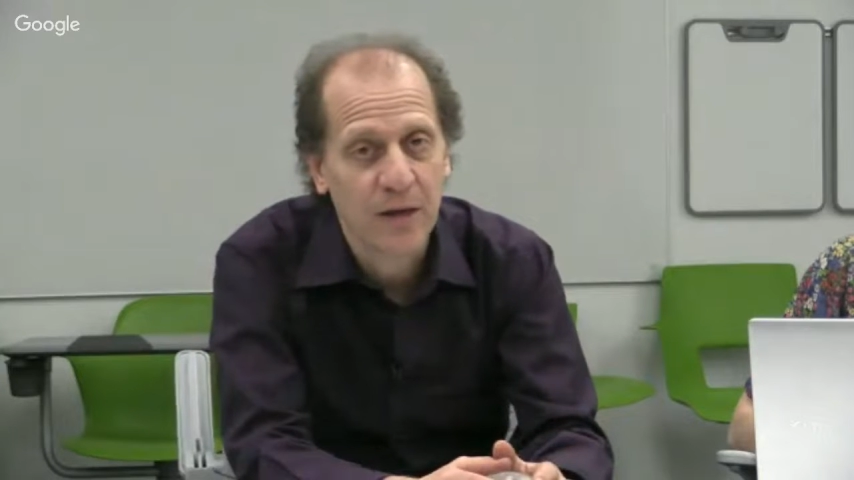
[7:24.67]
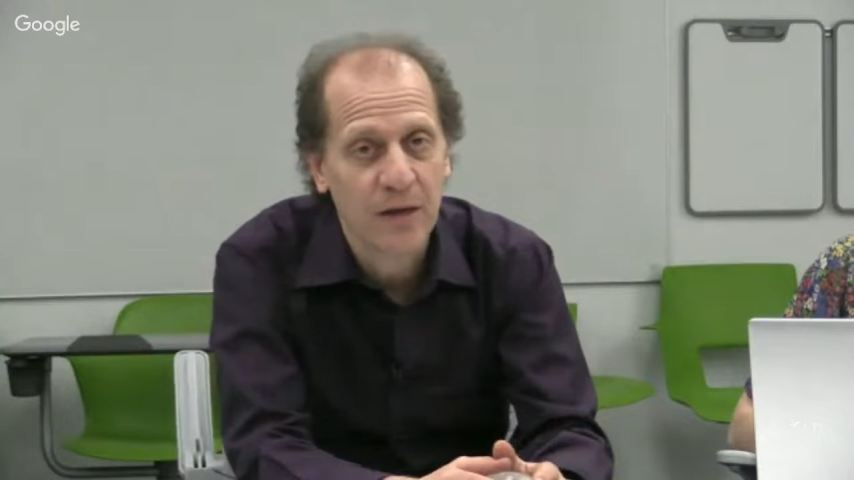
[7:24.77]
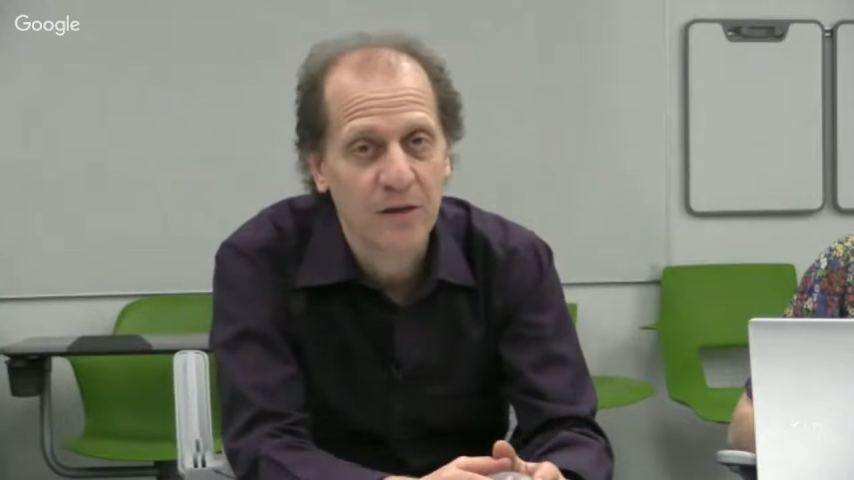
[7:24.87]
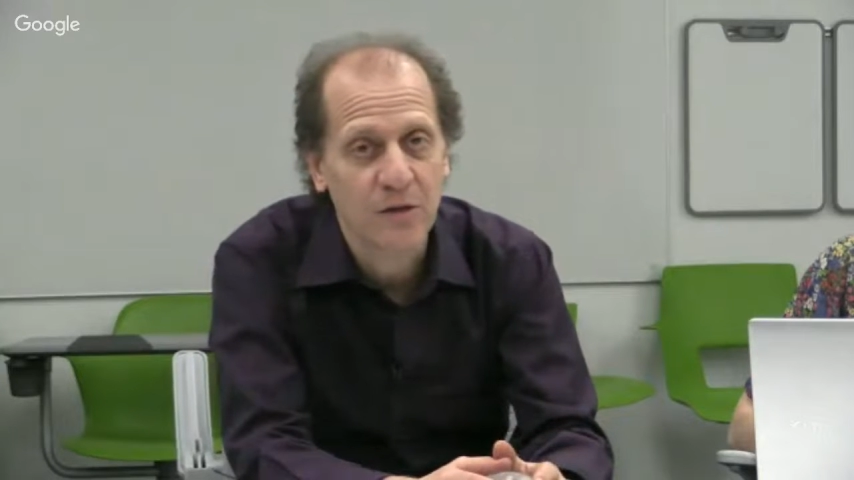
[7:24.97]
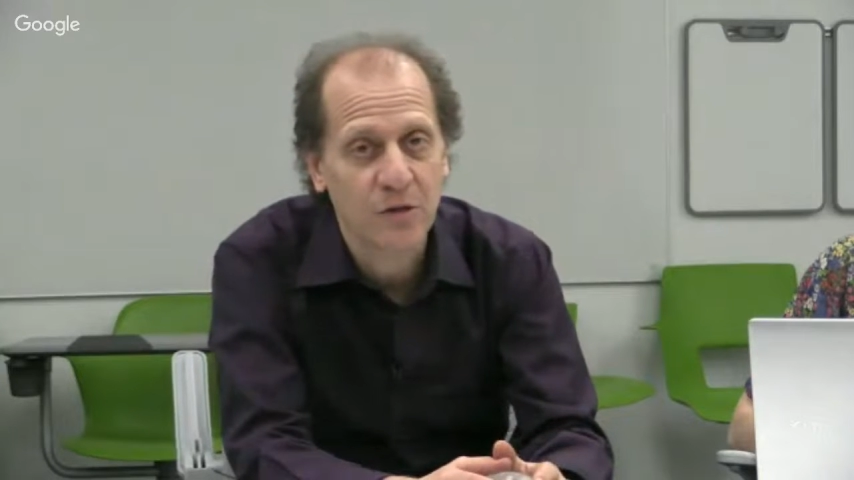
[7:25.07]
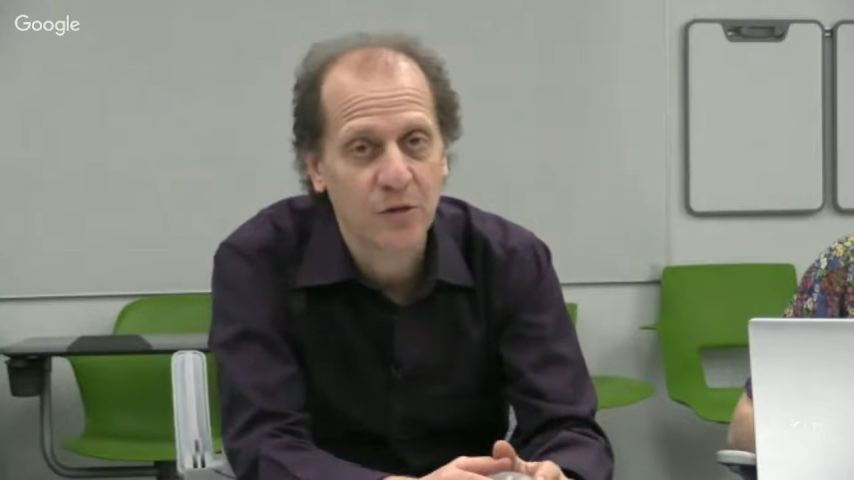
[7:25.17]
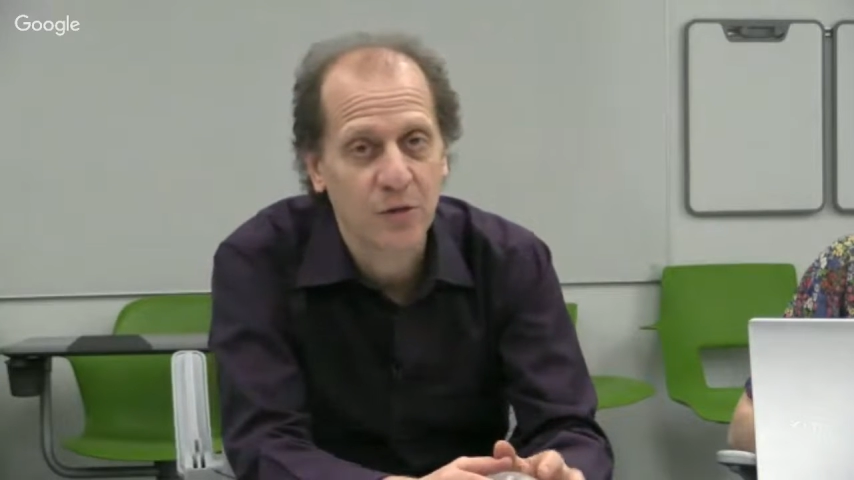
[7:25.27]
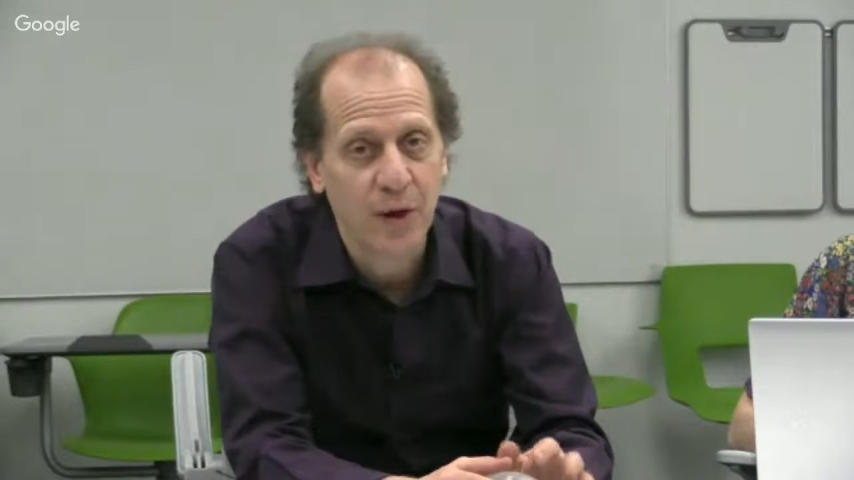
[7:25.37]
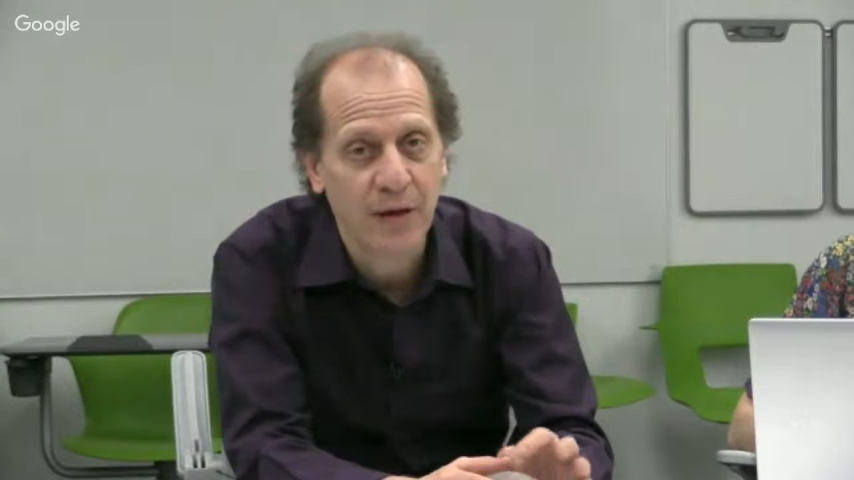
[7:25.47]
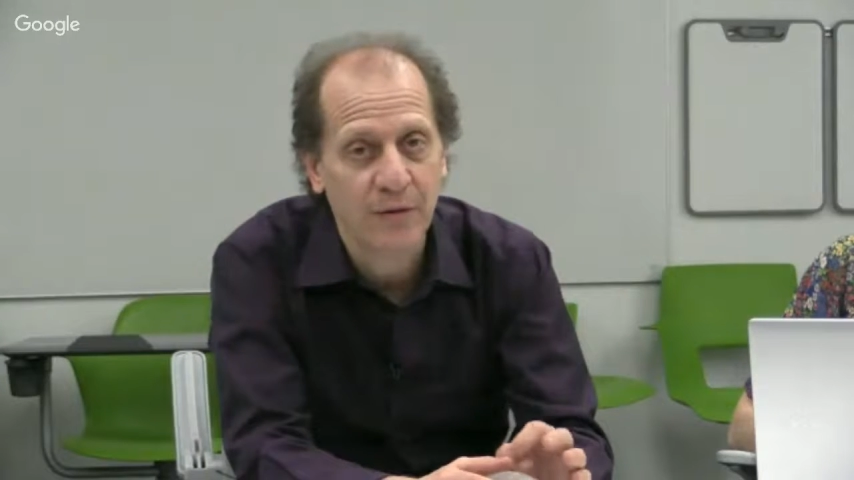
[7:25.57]
is to
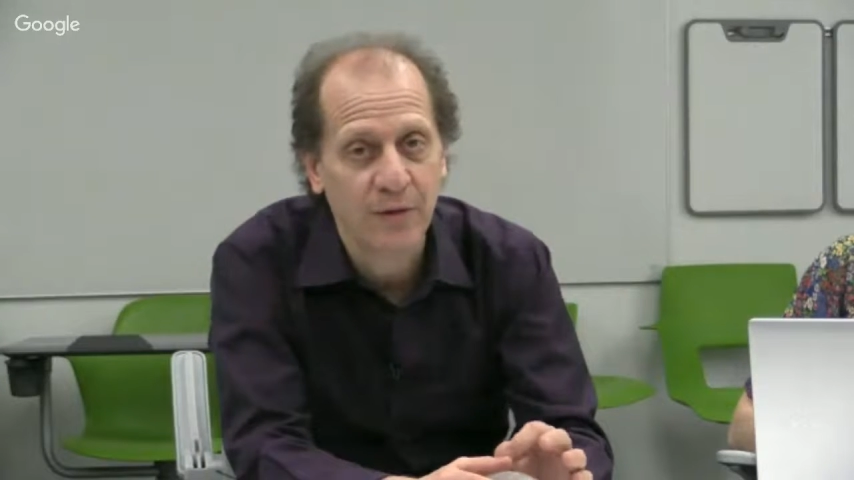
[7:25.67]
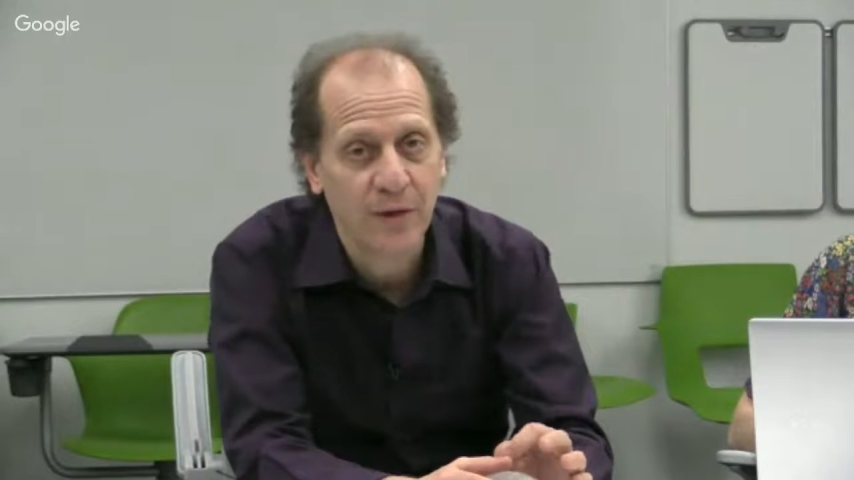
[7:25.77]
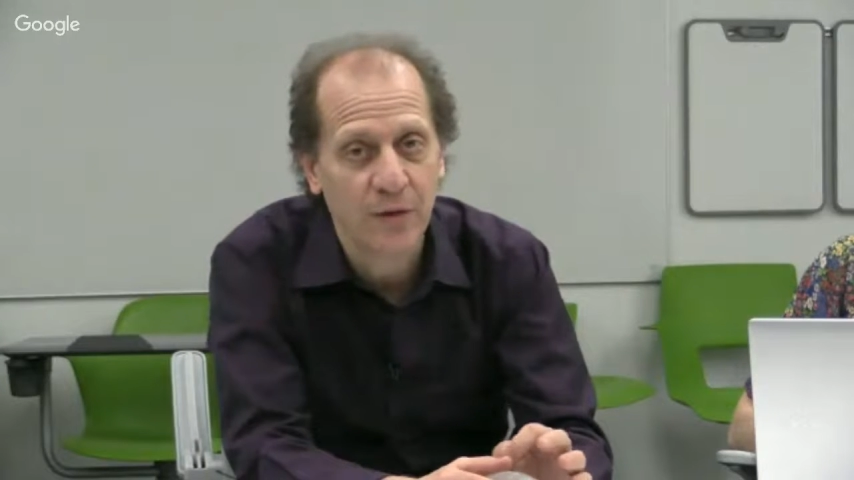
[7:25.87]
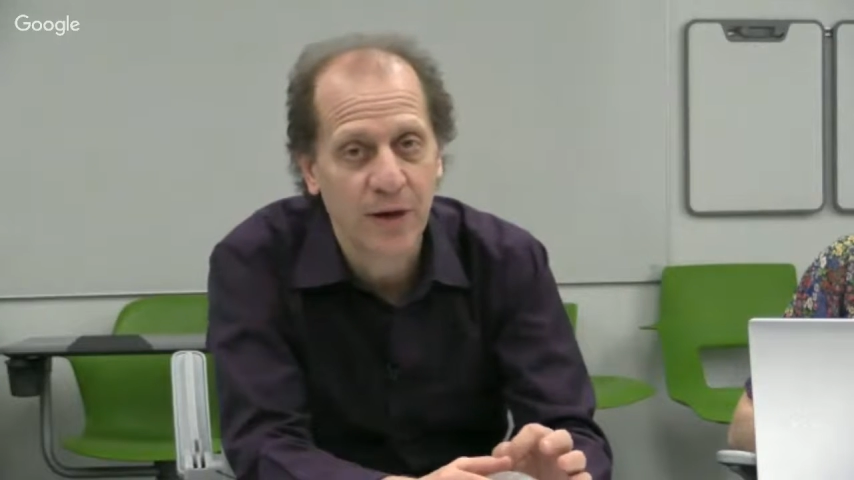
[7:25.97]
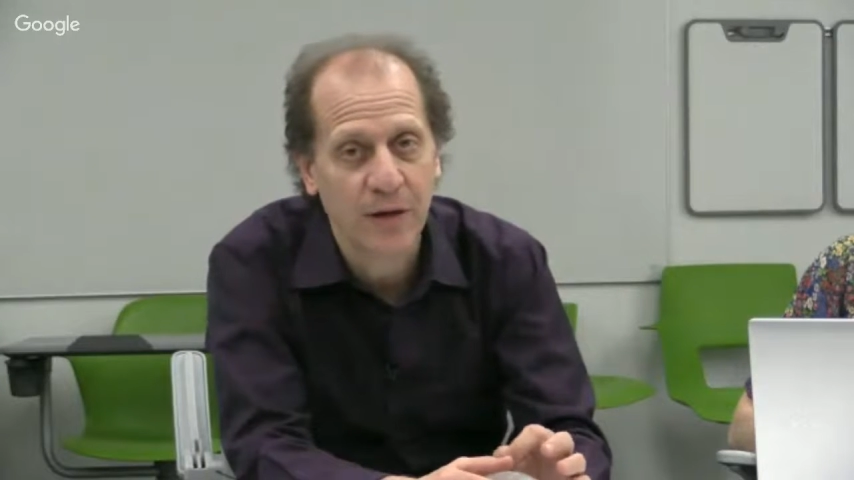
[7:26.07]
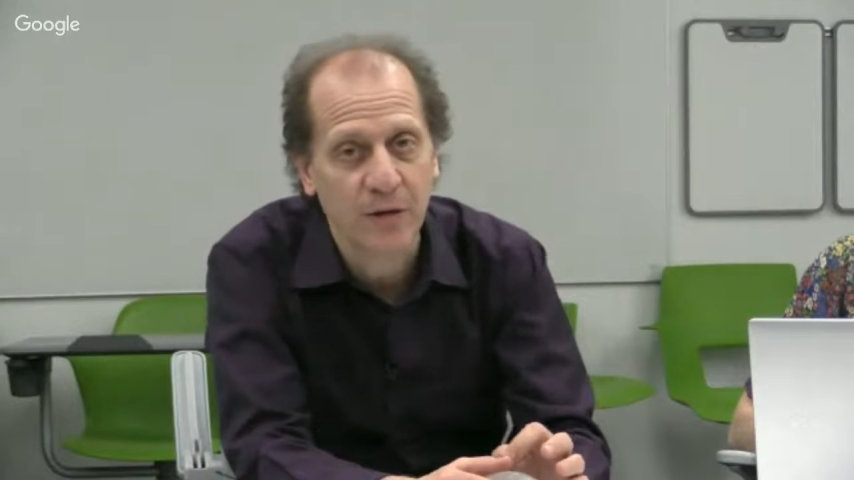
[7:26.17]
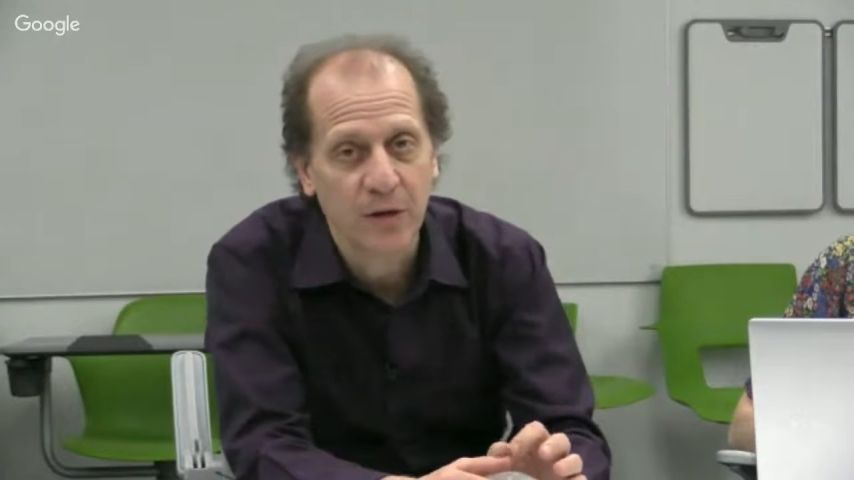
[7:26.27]
try and figure out